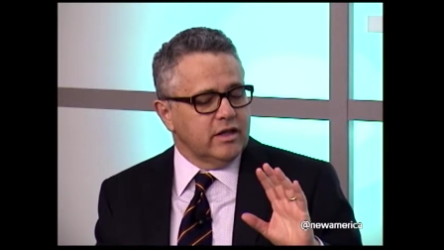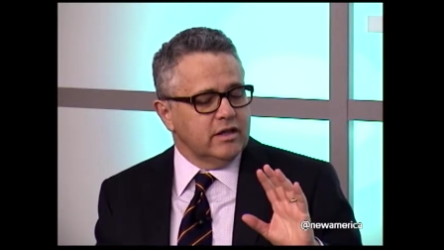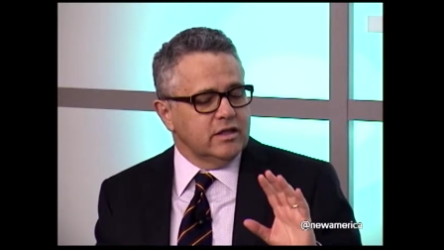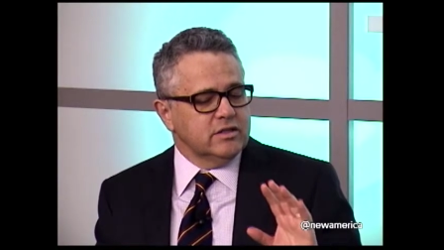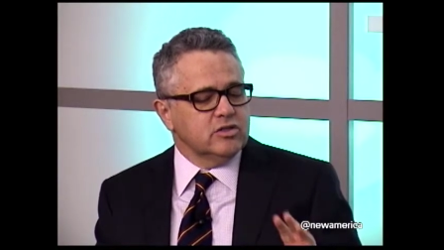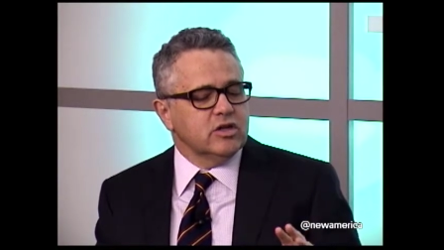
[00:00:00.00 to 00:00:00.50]

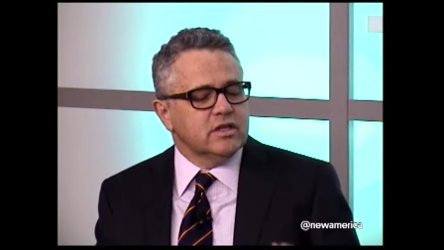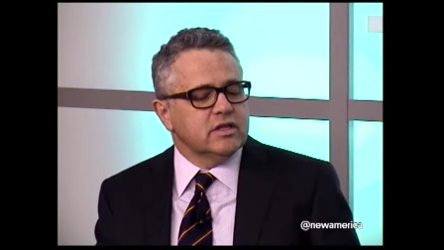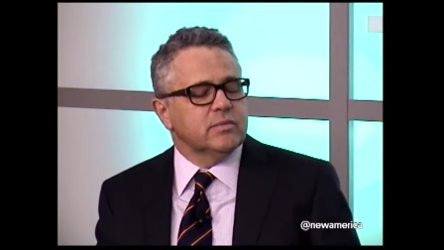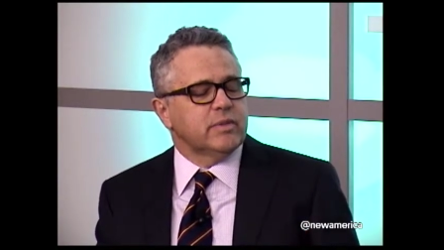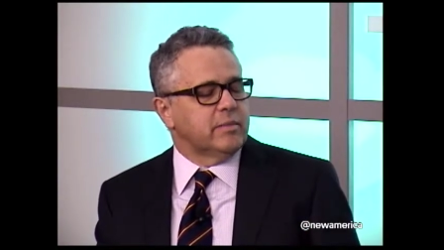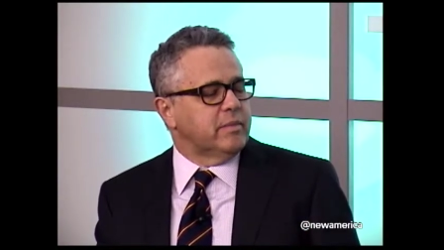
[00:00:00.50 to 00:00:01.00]
let's talk a
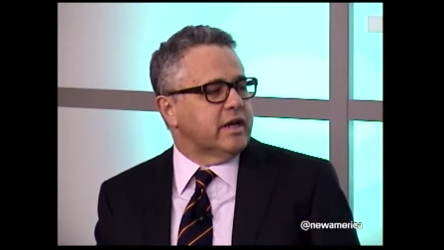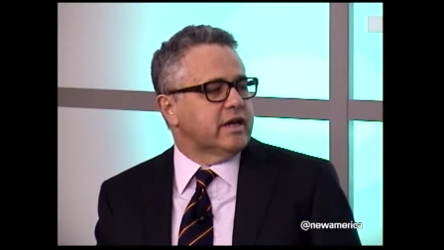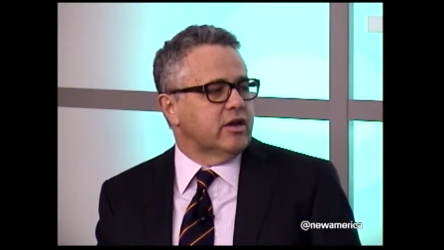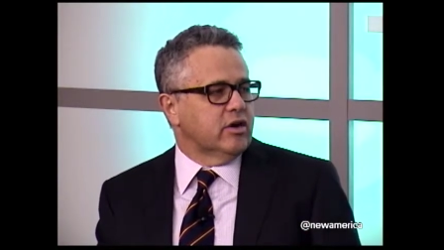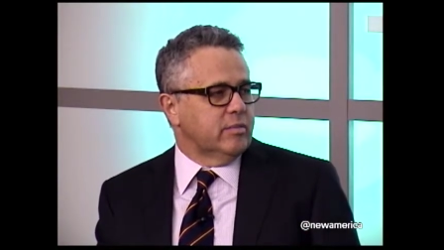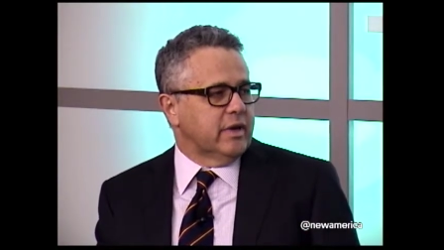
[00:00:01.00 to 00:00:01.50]
little bit about
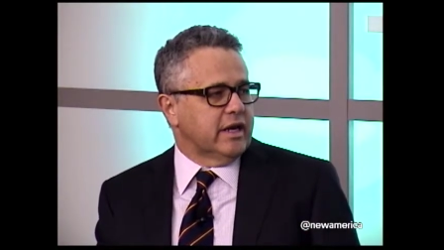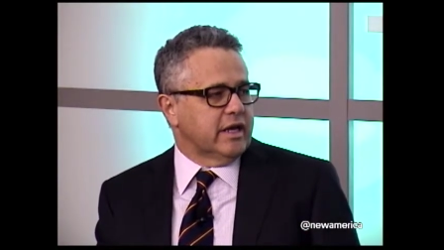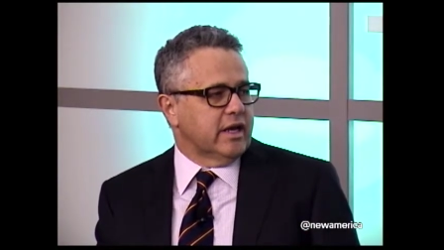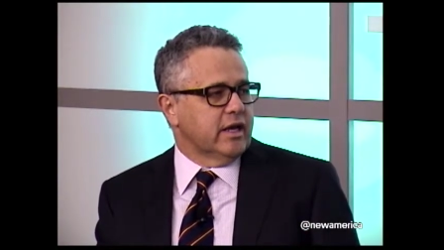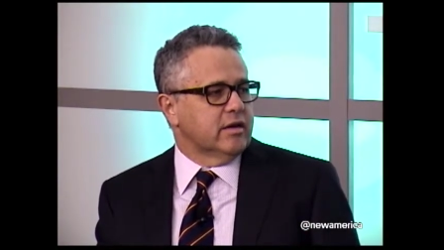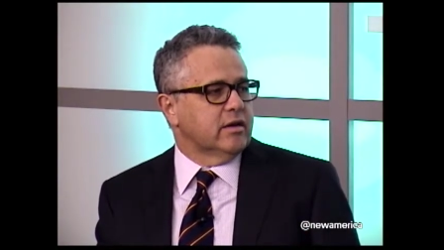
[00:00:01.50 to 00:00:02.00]
Medicare and
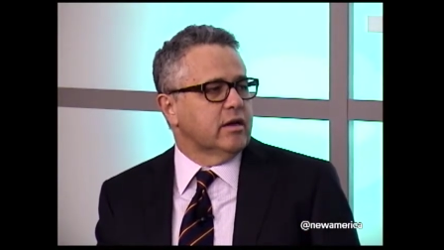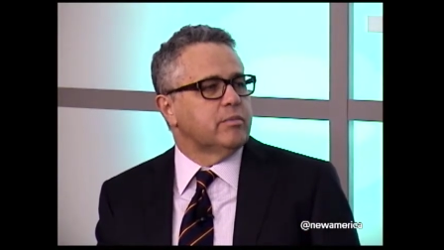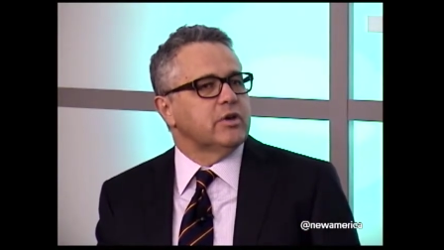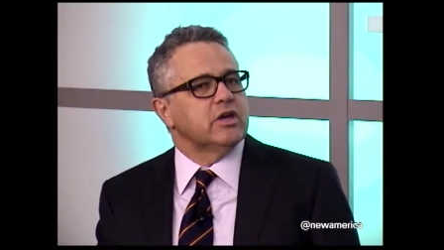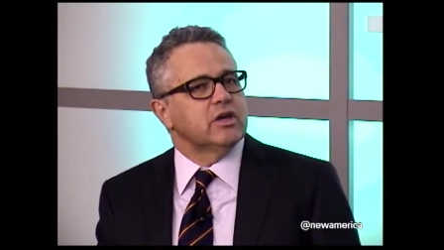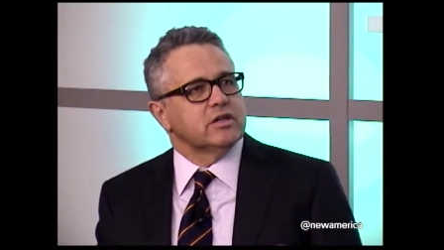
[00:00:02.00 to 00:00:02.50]
Medicaid,
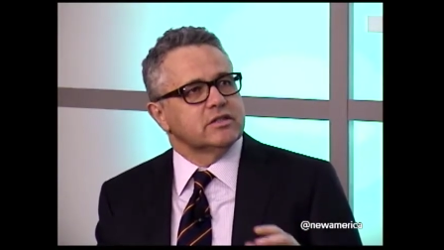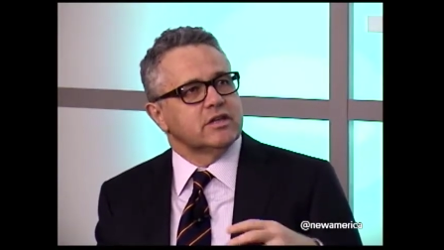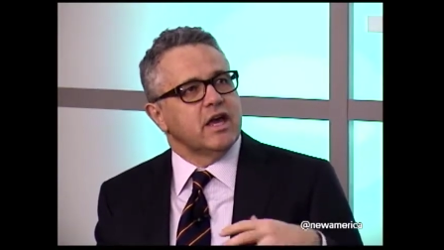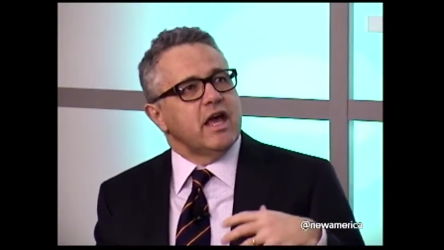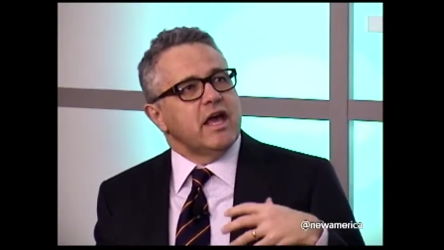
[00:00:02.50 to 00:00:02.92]
because